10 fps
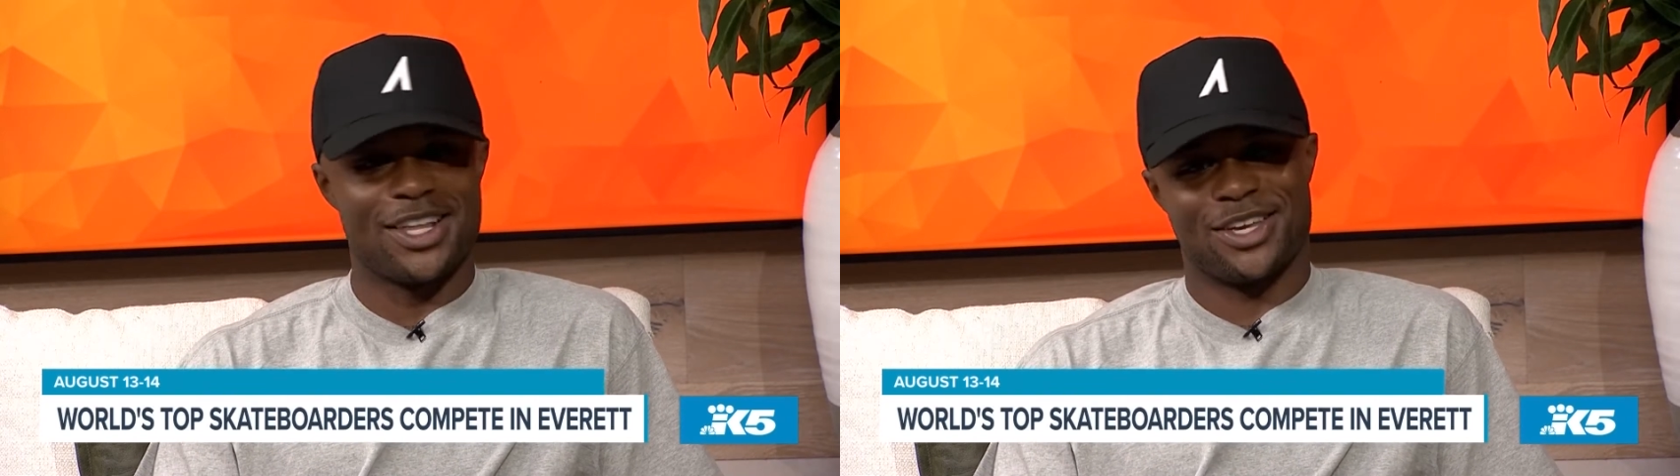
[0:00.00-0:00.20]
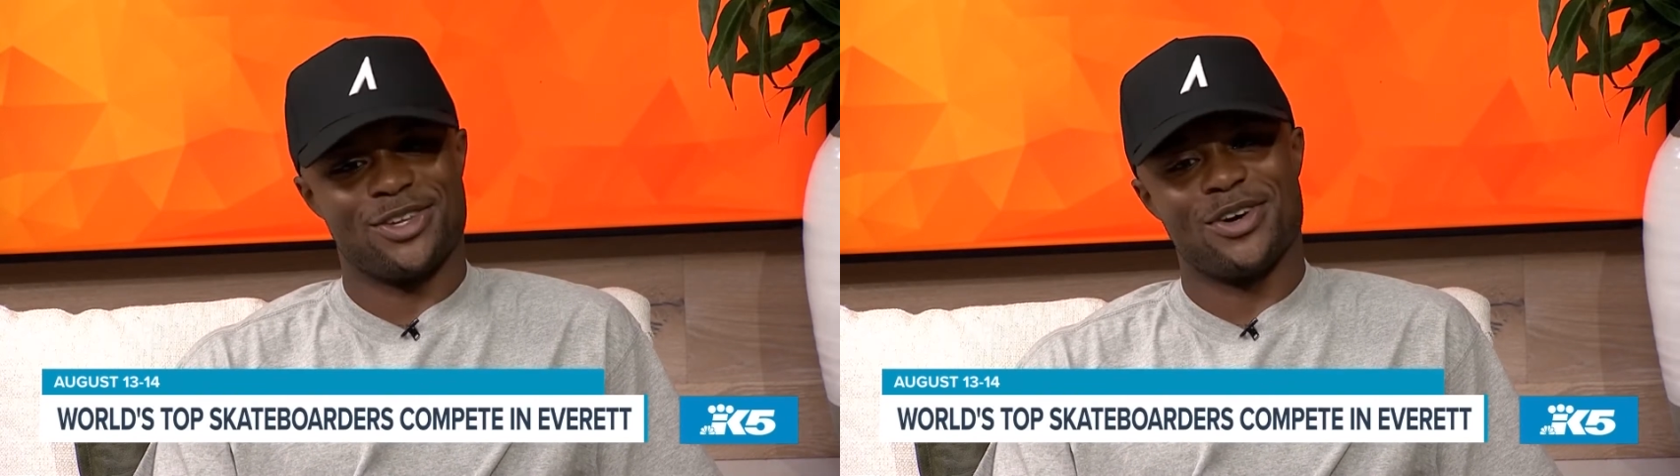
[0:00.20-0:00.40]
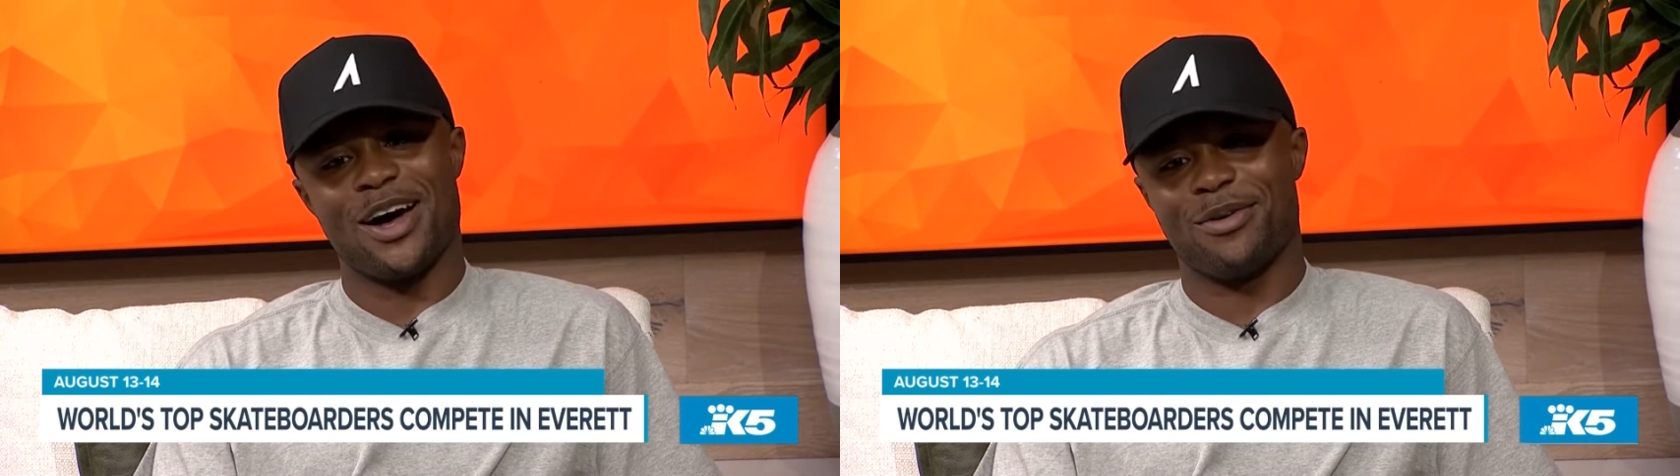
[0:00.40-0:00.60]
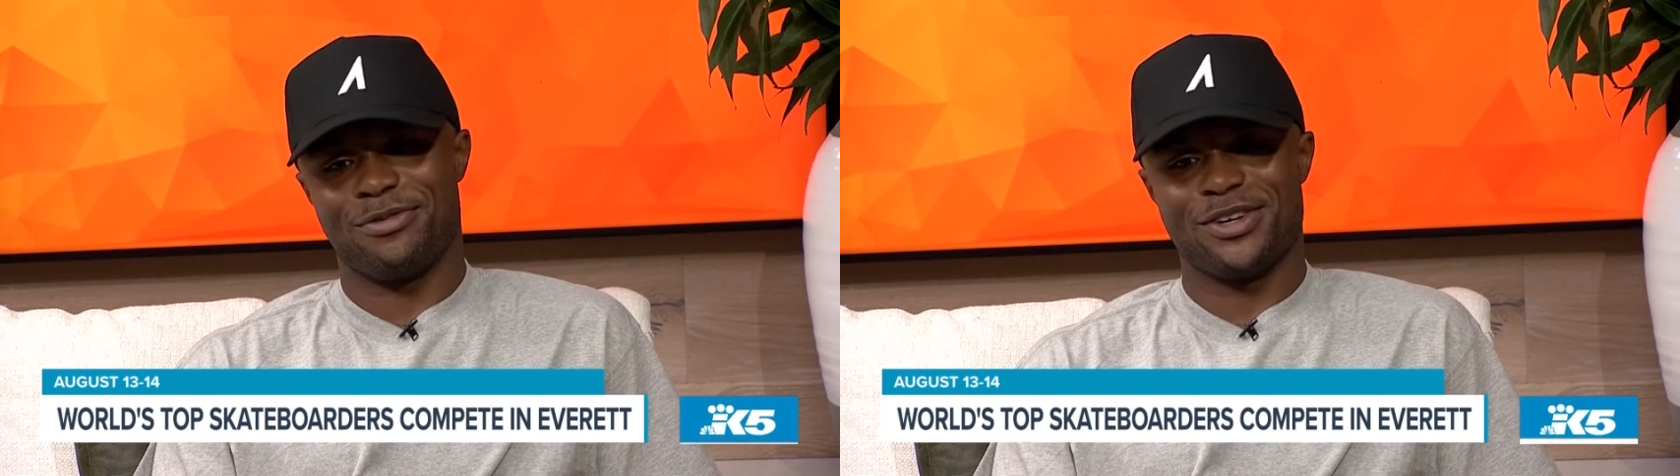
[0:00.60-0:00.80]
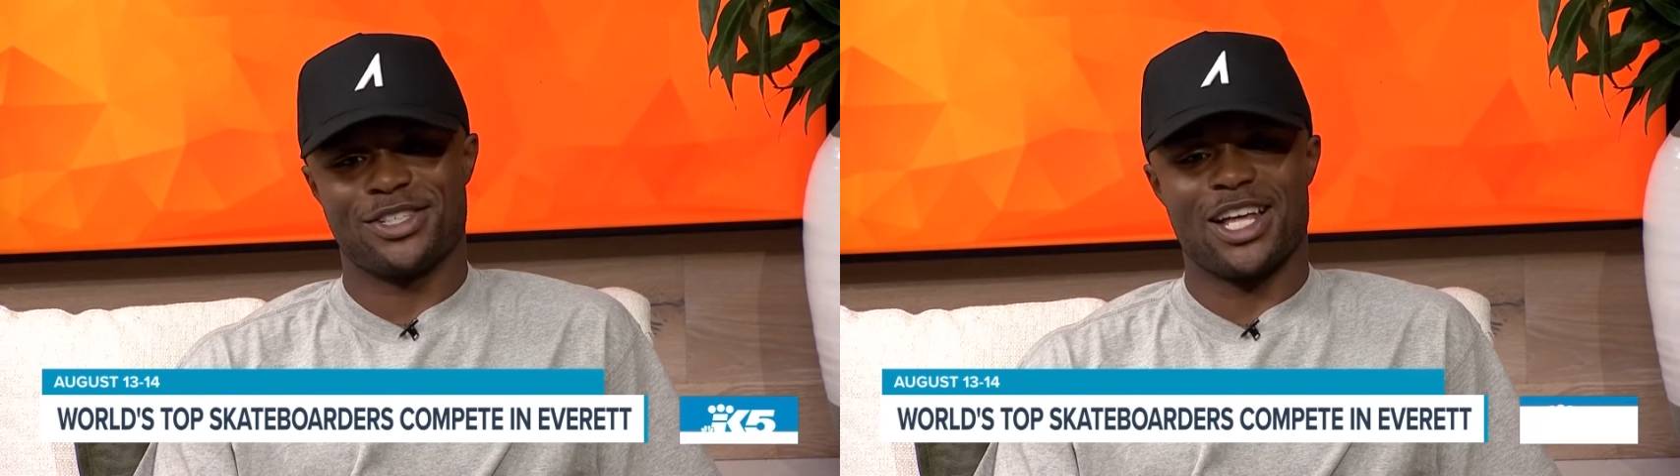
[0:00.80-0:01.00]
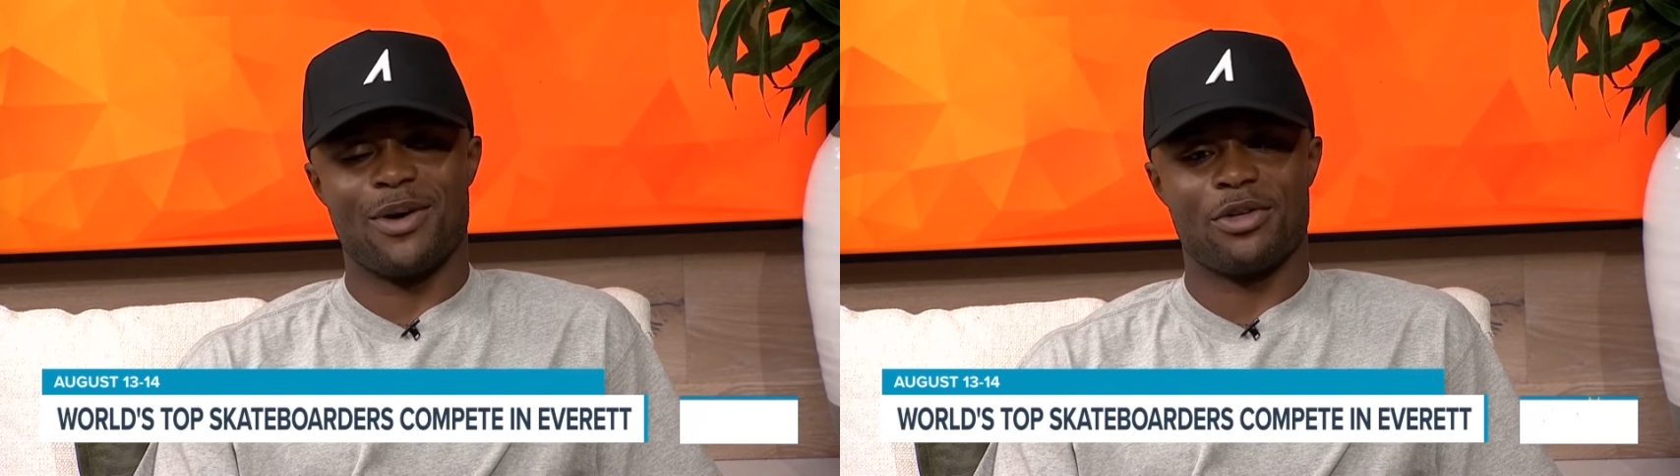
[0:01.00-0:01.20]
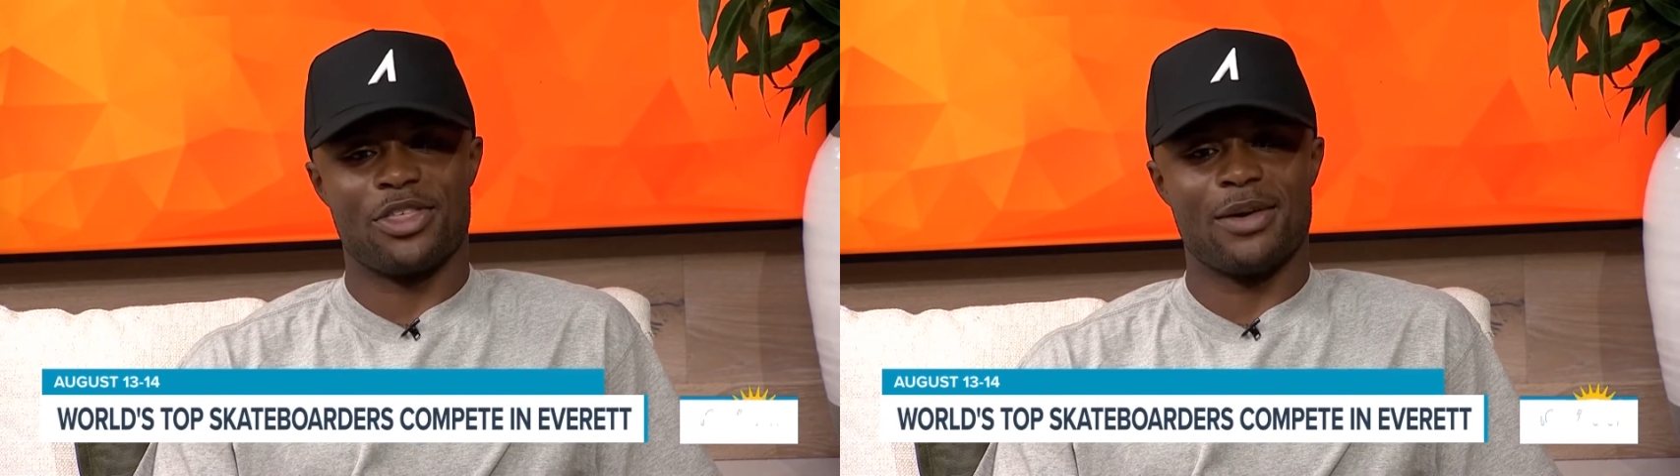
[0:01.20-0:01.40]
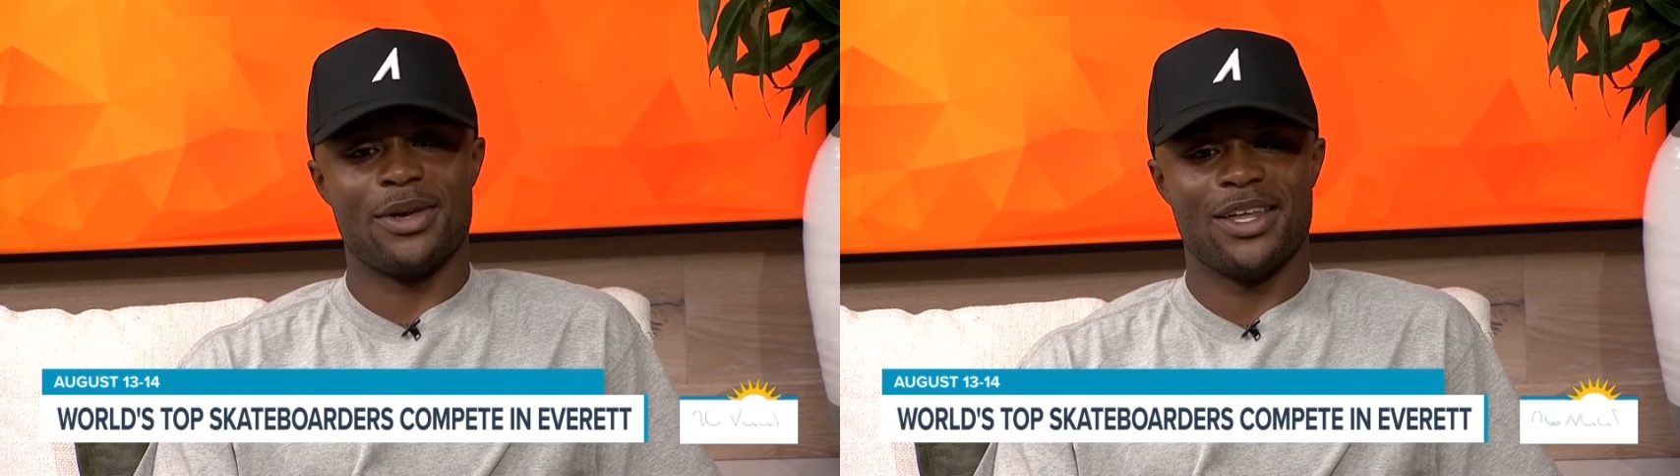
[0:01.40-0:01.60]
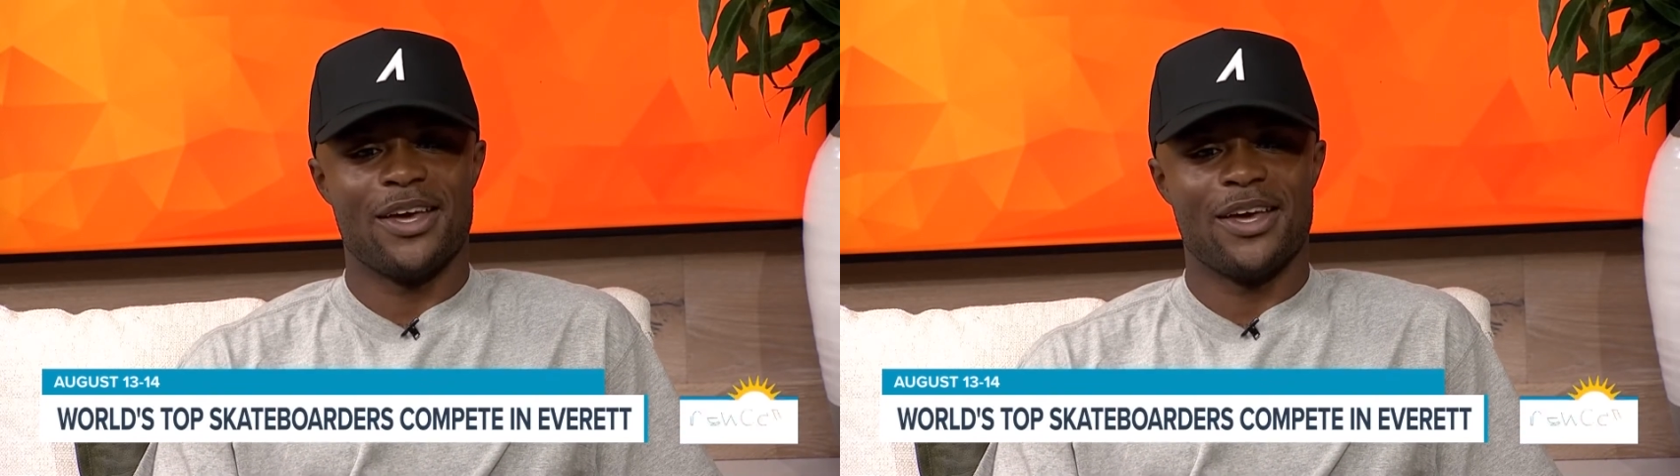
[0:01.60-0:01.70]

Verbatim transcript: like you know I would freestyle with them. And